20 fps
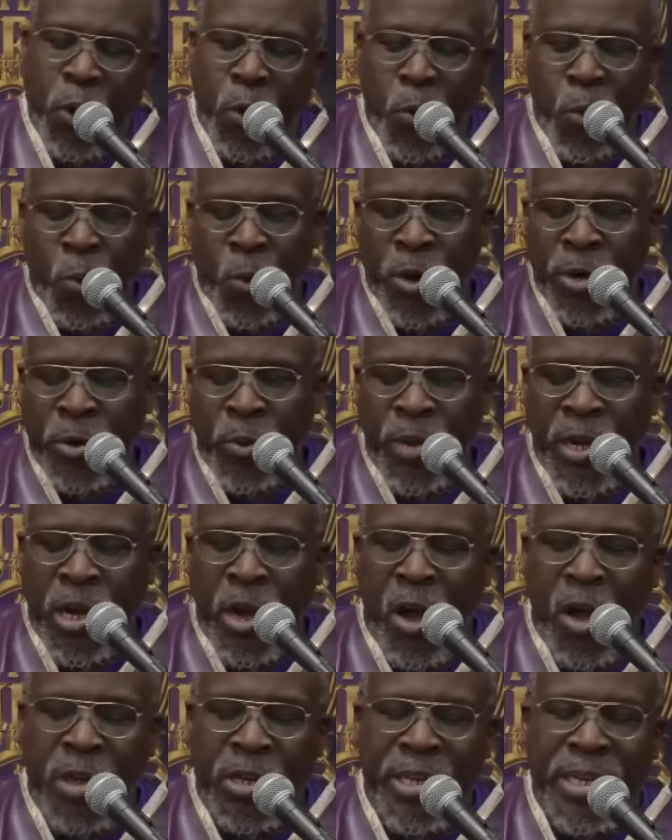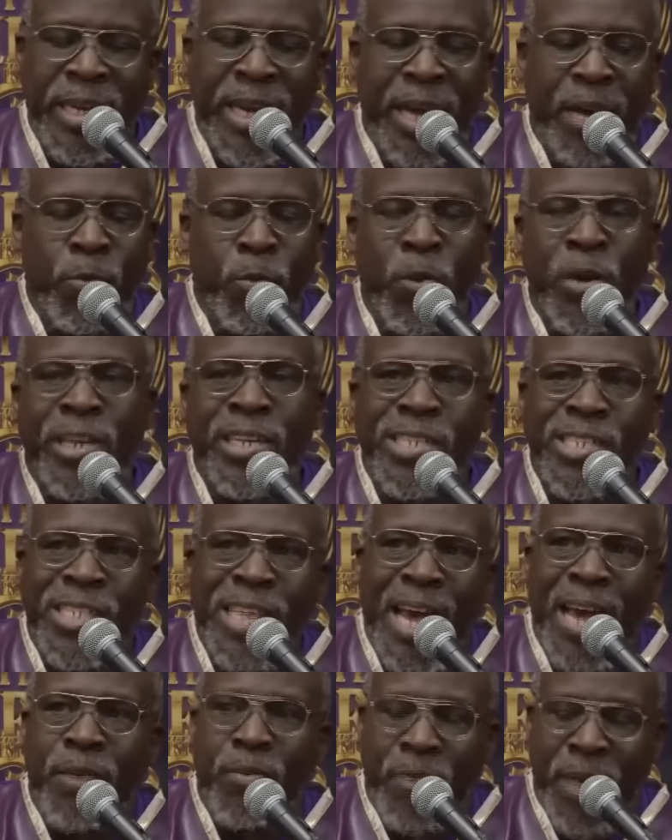So what are we calling that? What
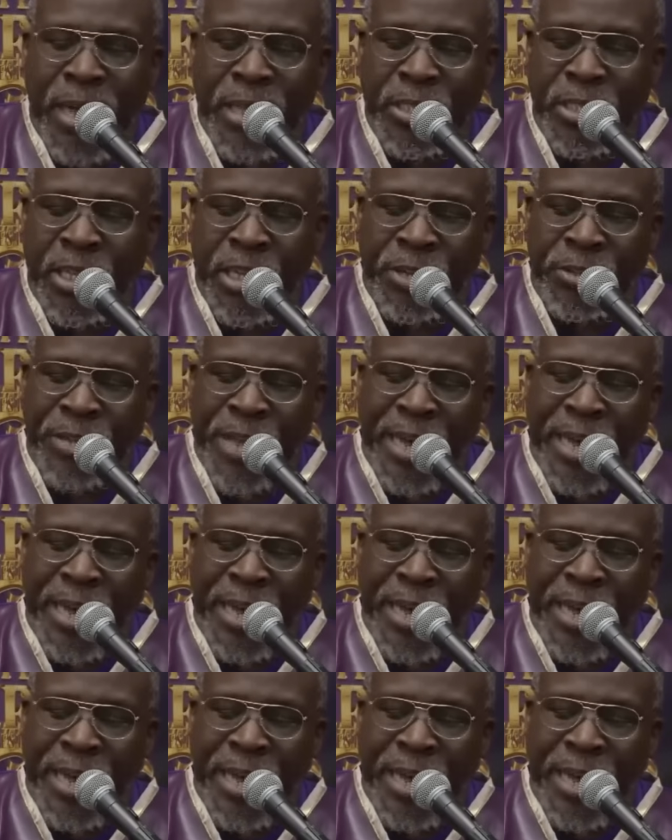is that right there?